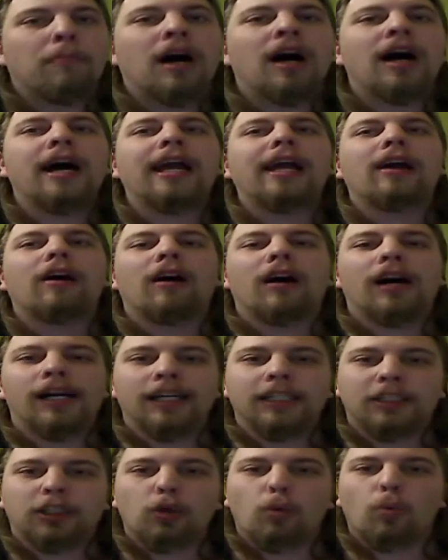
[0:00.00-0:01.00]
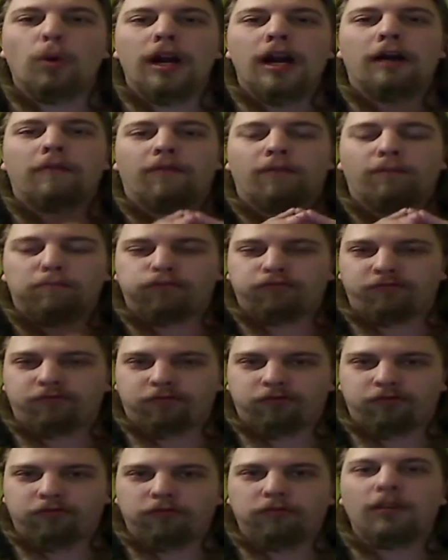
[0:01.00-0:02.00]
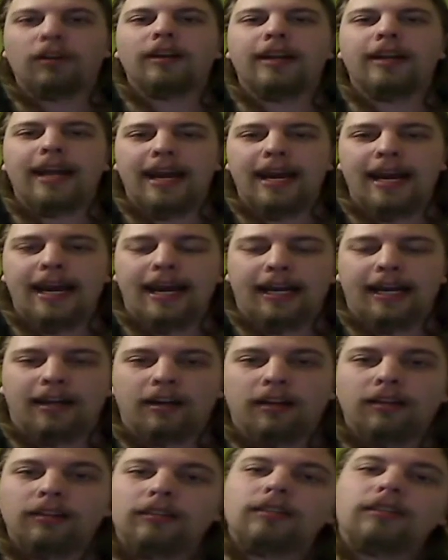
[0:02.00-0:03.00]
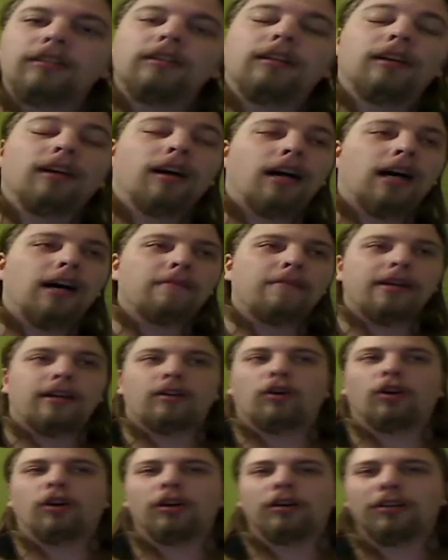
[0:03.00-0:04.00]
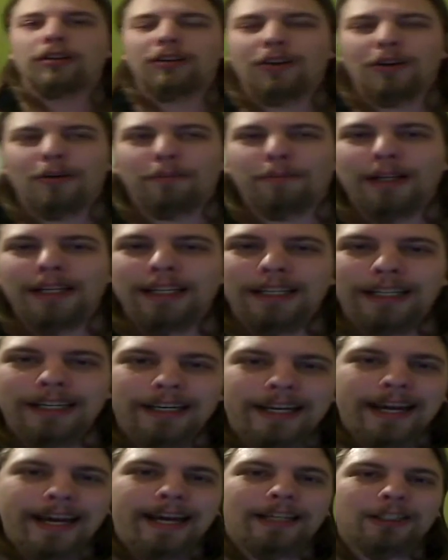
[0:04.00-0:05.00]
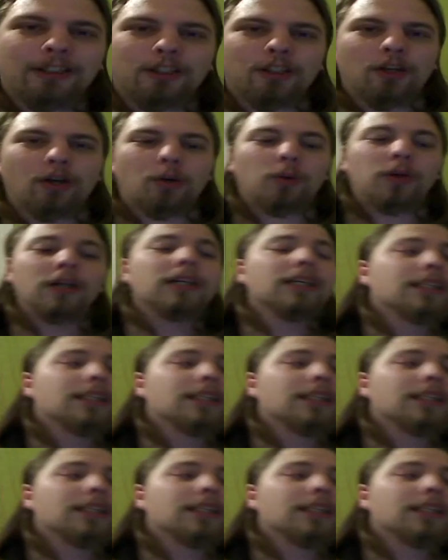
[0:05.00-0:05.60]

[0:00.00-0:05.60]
my guys were dead. I mean, completely dead. So